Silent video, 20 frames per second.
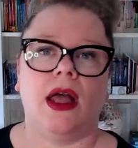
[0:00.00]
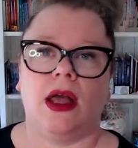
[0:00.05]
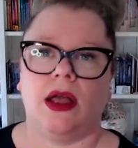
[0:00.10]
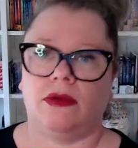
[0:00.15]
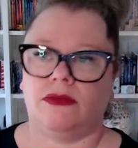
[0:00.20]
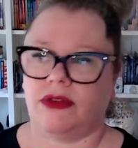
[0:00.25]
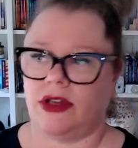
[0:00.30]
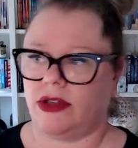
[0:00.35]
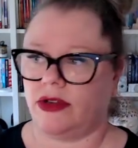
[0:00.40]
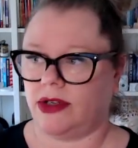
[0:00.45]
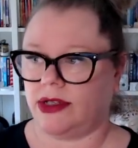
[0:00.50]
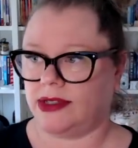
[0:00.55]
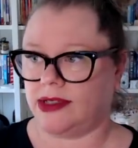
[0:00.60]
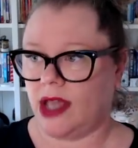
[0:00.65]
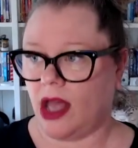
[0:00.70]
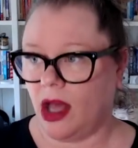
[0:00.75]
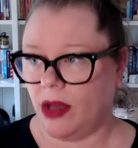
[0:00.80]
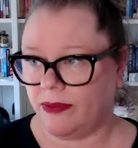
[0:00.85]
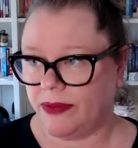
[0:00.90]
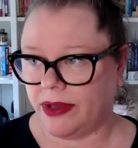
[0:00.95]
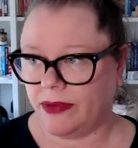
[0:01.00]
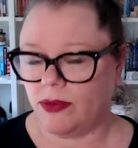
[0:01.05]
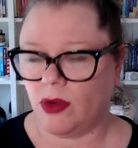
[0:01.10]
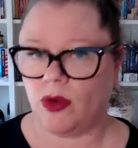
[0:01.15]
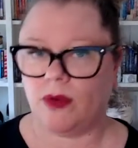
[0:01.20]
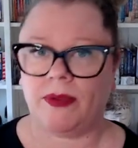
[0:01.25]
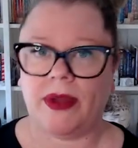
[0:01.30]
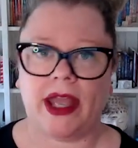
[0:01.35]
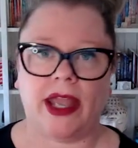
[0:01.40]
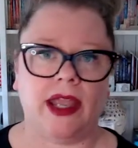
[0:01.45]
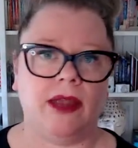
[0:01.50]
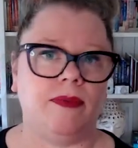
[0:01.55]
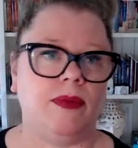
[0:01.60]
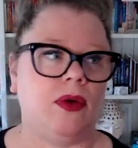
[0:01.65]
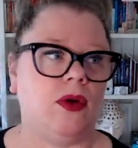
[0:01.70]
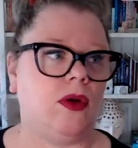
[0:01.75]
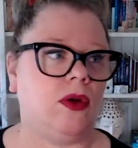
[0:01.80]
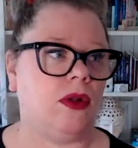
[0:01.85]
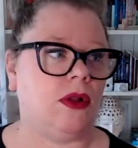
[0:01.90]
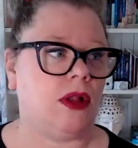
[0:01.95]
whether it's helping more
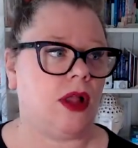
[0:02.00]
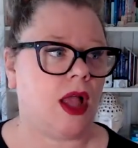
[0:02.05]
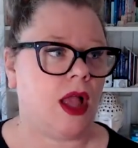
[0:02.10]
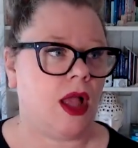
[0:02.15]
people,